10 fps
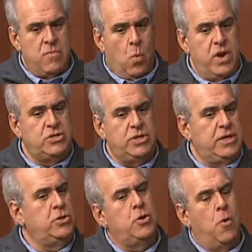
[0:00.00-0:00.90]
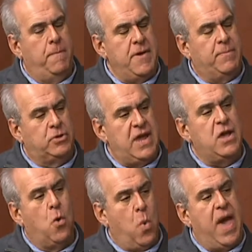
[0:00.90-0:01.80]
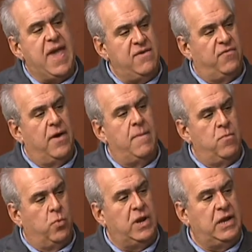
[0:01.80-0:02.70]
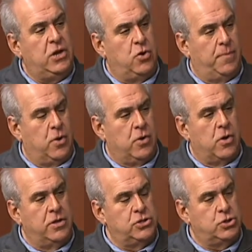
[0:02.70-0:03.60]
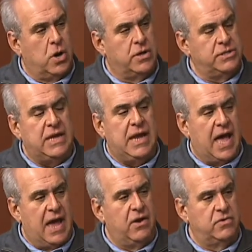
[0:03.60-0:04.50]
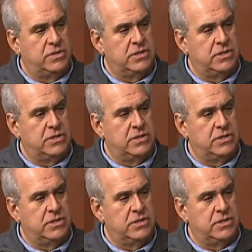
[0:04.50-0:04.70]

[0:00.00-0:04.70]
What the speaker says: What is it that you hope people take away from reading your book on Charles E. Hires?